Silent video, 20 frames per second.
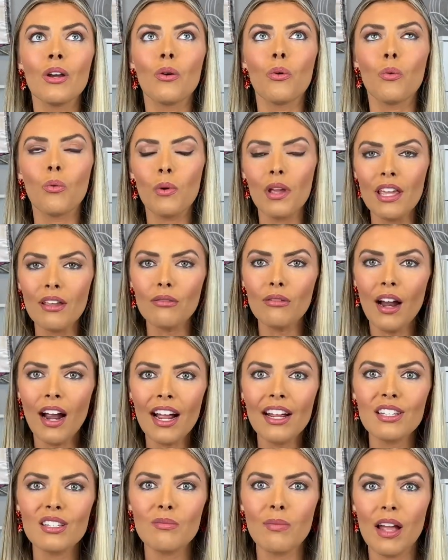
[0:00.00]
We
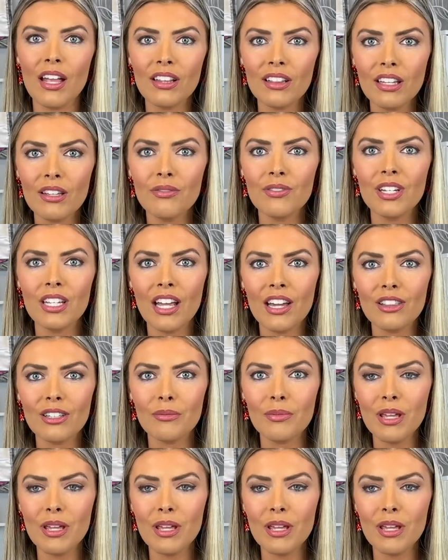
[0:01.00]
rise by lifting other